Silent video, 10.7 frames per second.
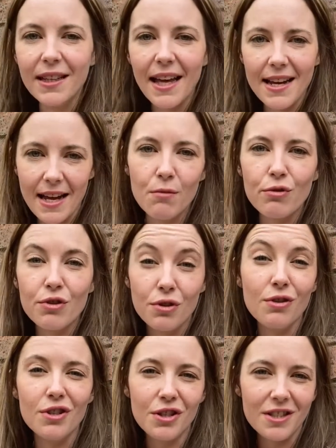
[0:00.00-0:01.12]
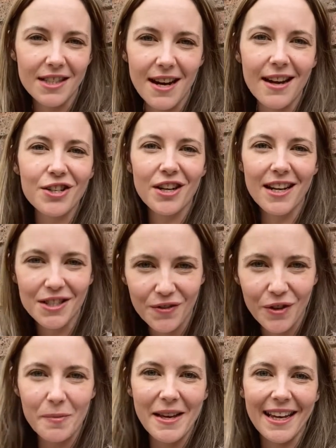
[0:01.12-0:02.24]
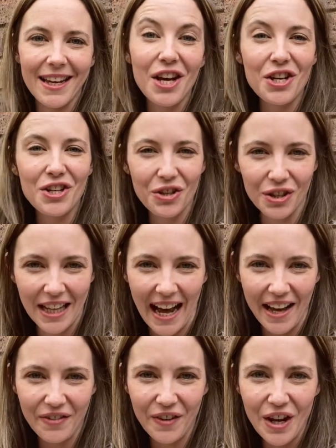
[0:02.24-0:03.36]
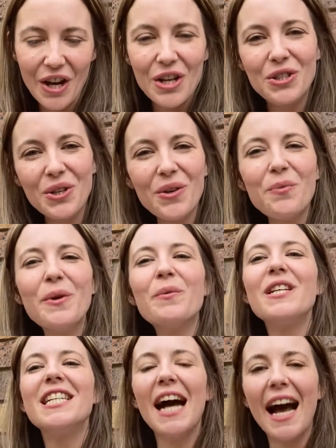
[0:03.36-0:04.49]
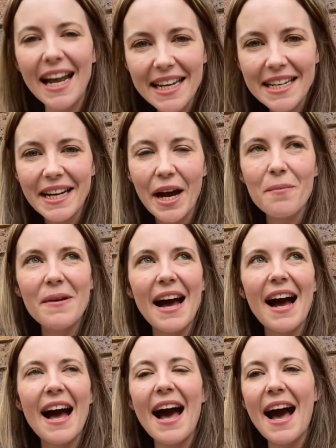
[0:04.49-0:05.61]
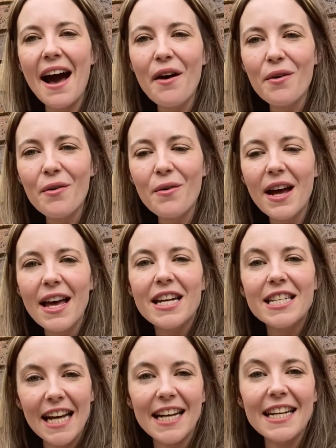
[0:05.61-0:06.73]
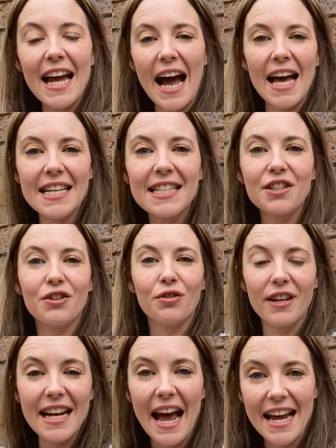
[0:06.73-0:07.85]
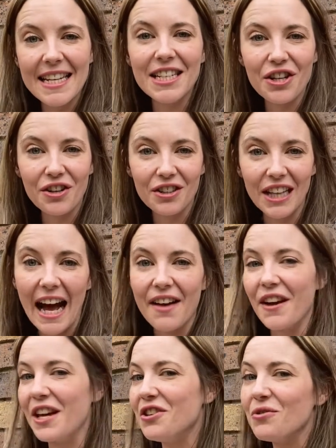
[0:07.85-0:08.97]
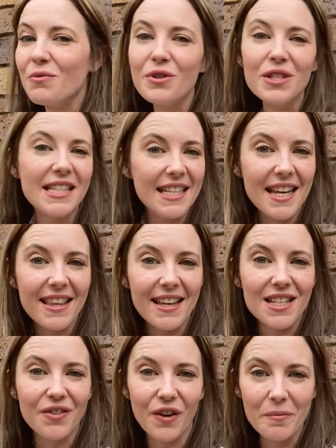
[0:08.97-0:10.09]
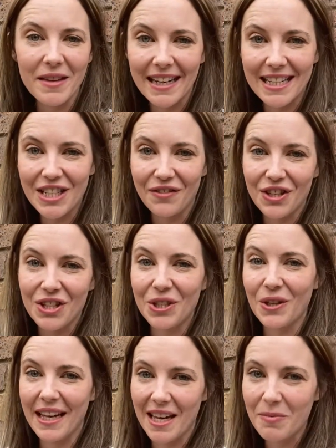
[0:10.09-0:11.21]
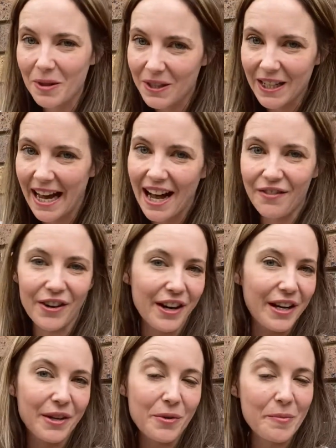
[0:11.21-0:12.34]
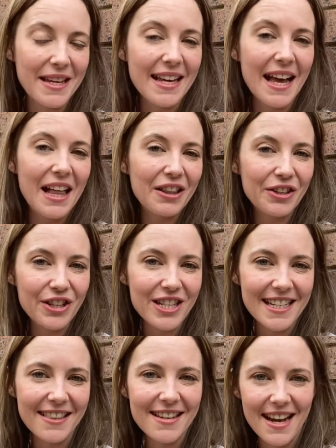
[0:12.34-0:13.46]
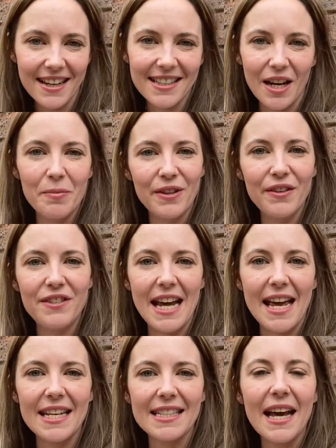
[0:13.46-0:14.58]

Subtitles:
enable you to start transforming your life. So we were chatting about how Shannon has created her life, and you will see this from the interview, so keep a lookout for it. It'll be launched in the next couple of days.